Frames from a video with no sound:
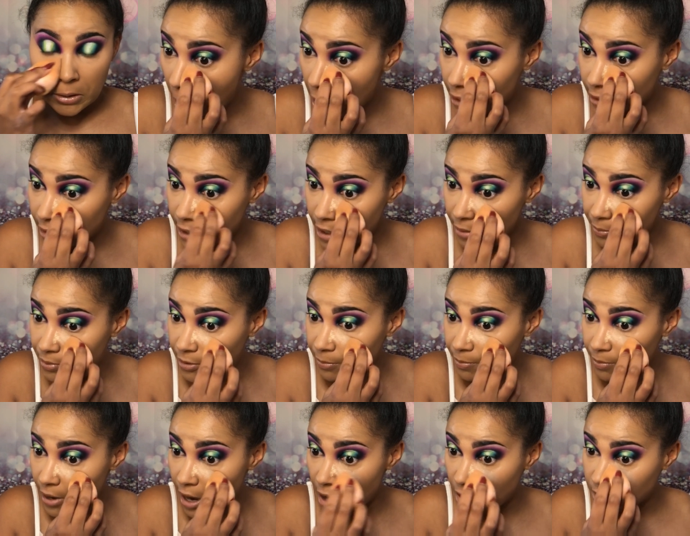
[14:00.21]
And there are
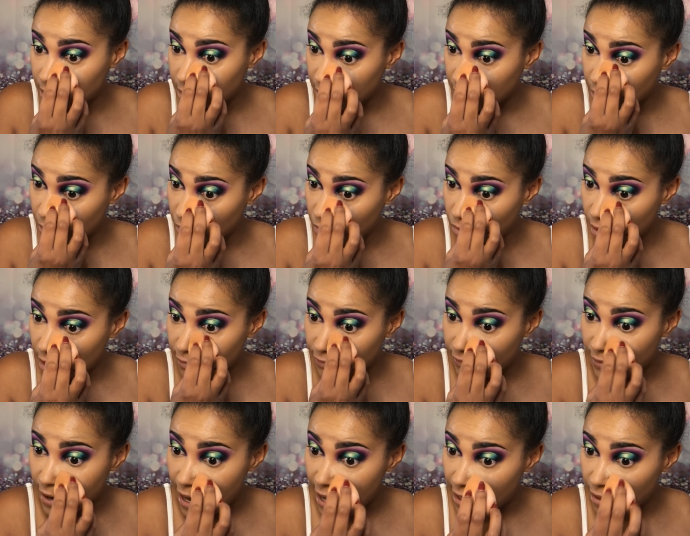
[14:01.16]
people out there who are
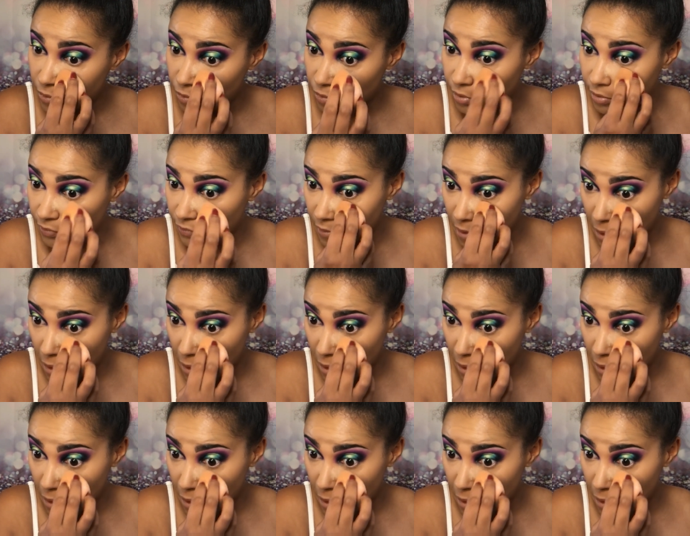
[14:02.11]
fine with,